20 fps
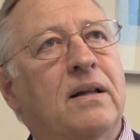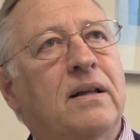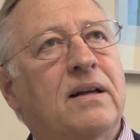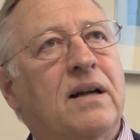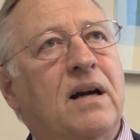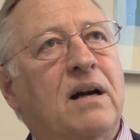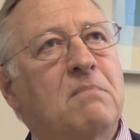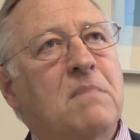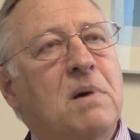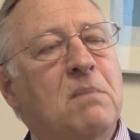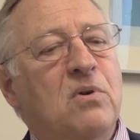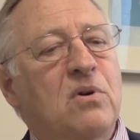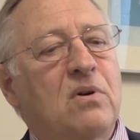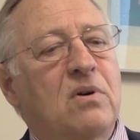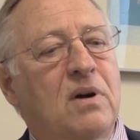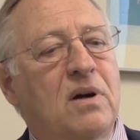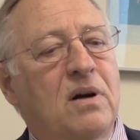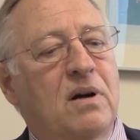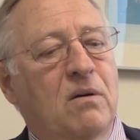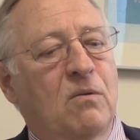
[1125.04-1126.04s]
I
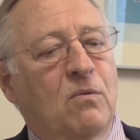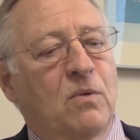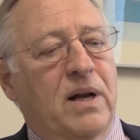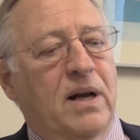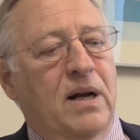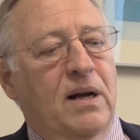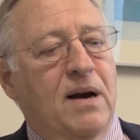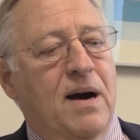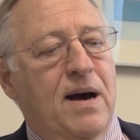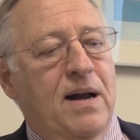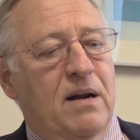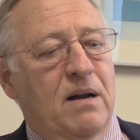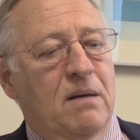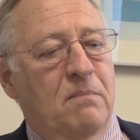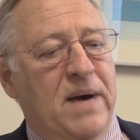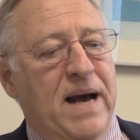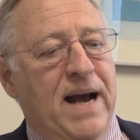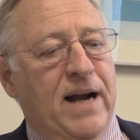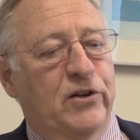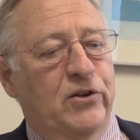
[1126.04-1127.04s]
remember when I got
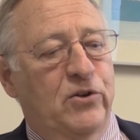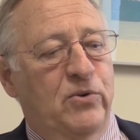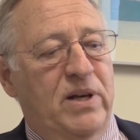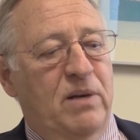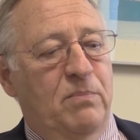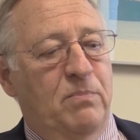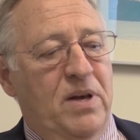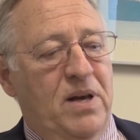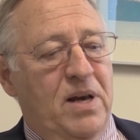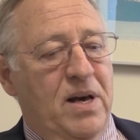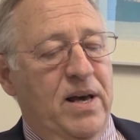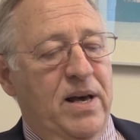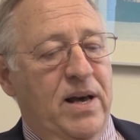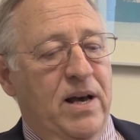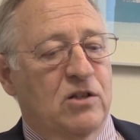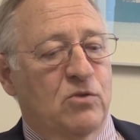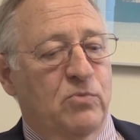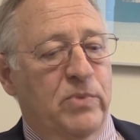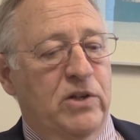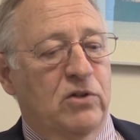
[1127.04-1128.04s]
back to EPA
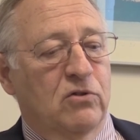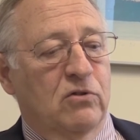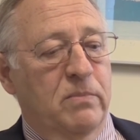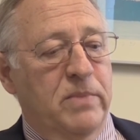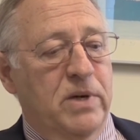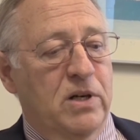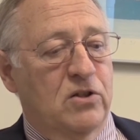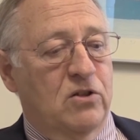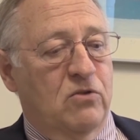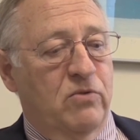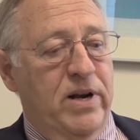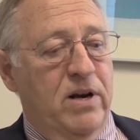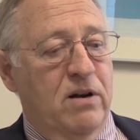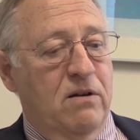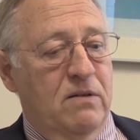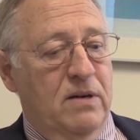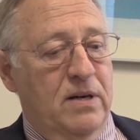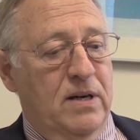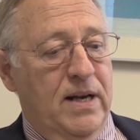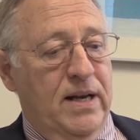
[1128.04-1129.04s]
as regional
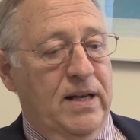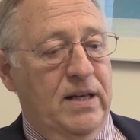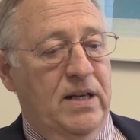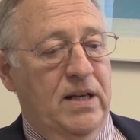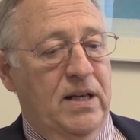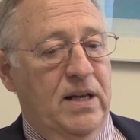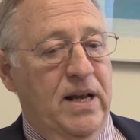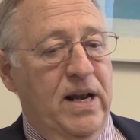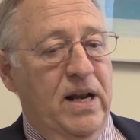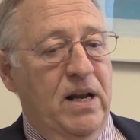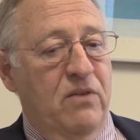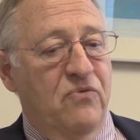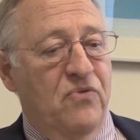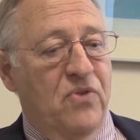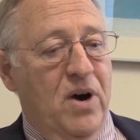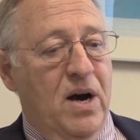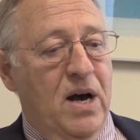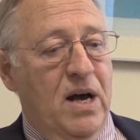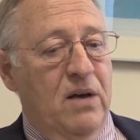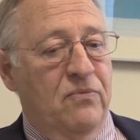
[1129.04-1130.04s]
administrator in
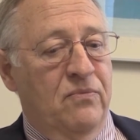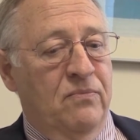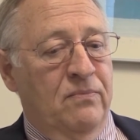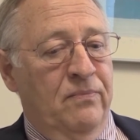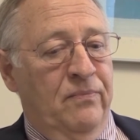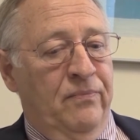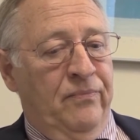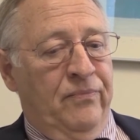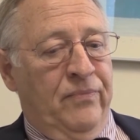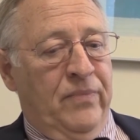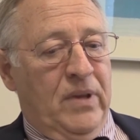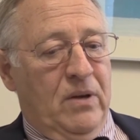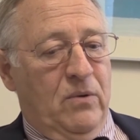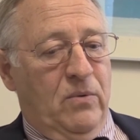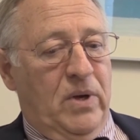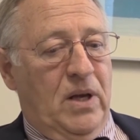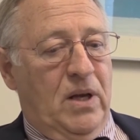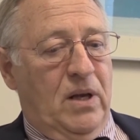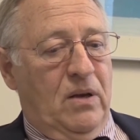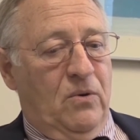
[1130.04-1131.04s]
1985,
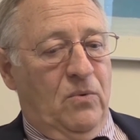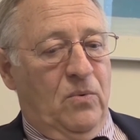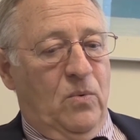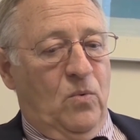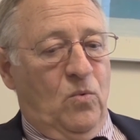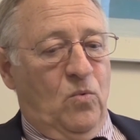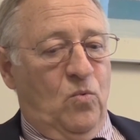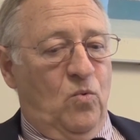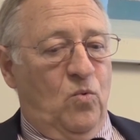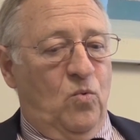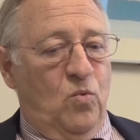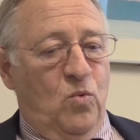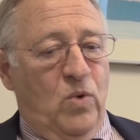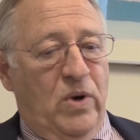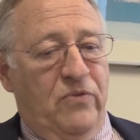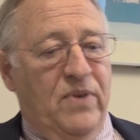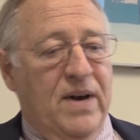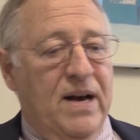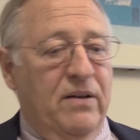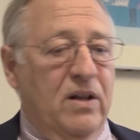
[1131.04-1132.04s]
we
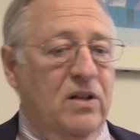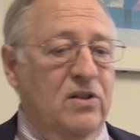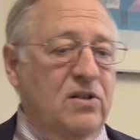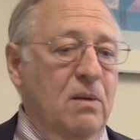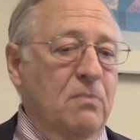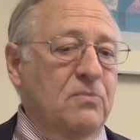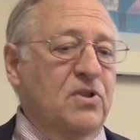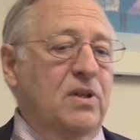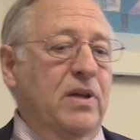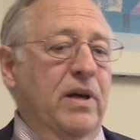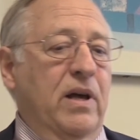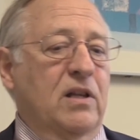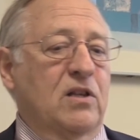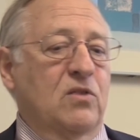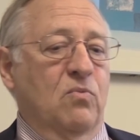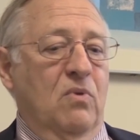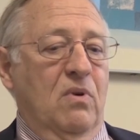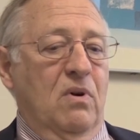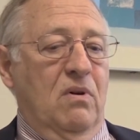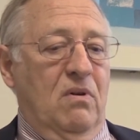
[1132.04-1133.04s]
found that some
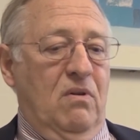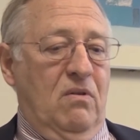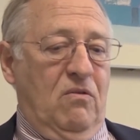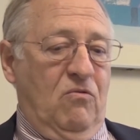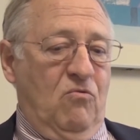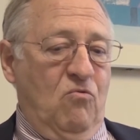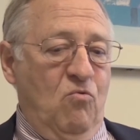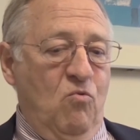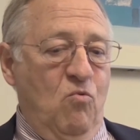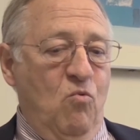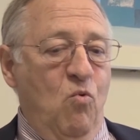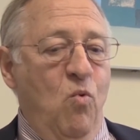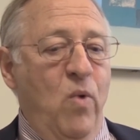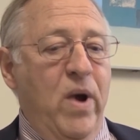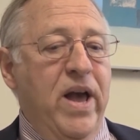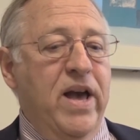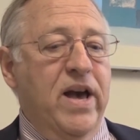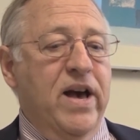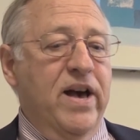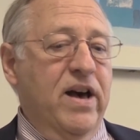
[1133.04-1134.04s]
states were
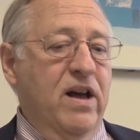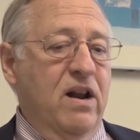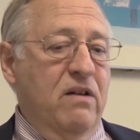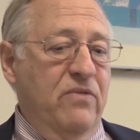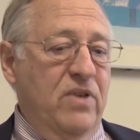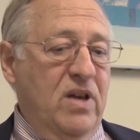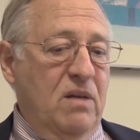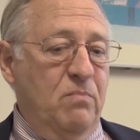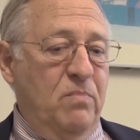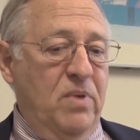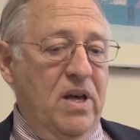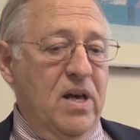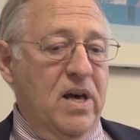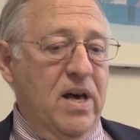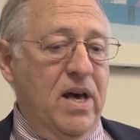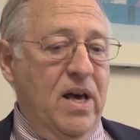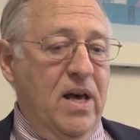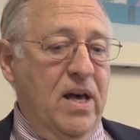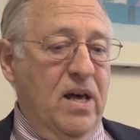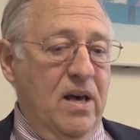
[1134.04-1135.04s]
way ahead of
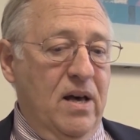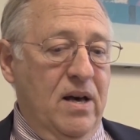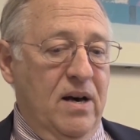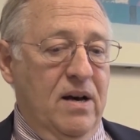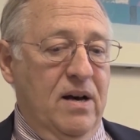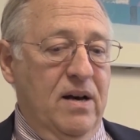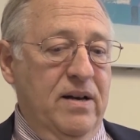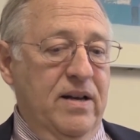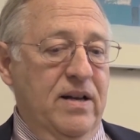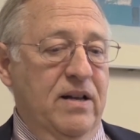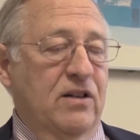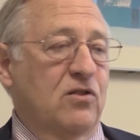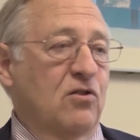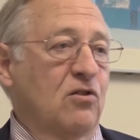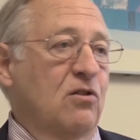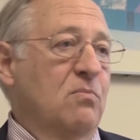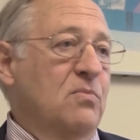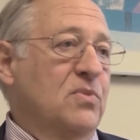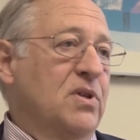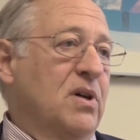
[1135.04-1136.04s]
EPA in
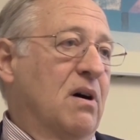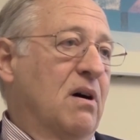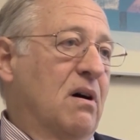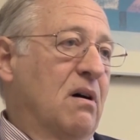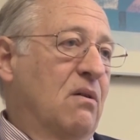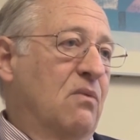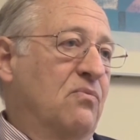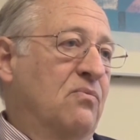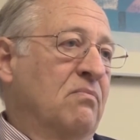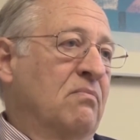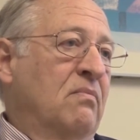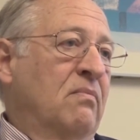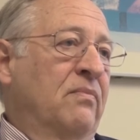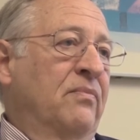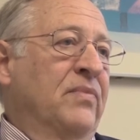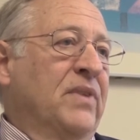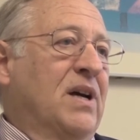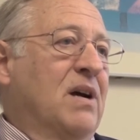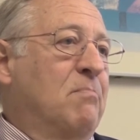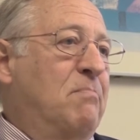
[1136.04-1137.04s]
terms of
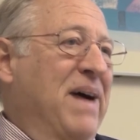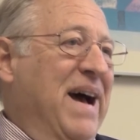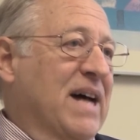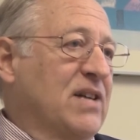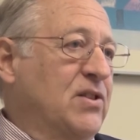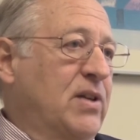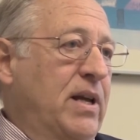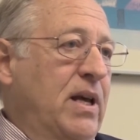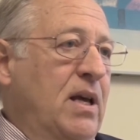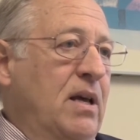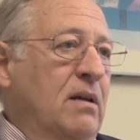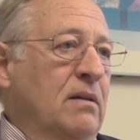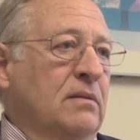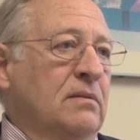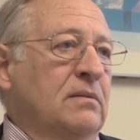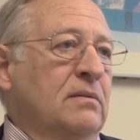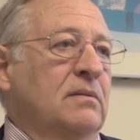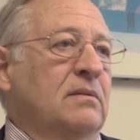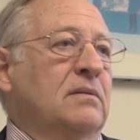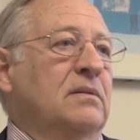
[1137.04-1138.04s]
capacity,
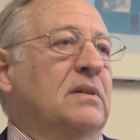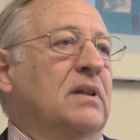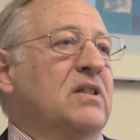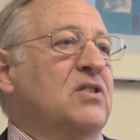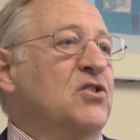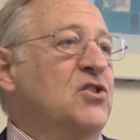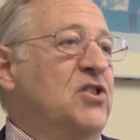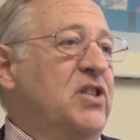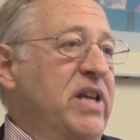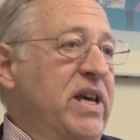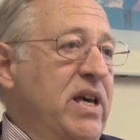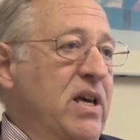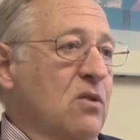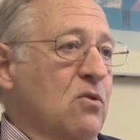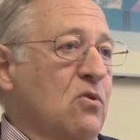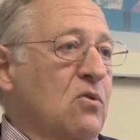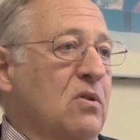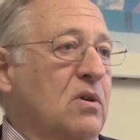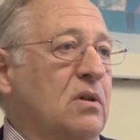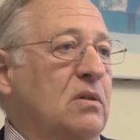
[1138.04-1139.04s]
zeal,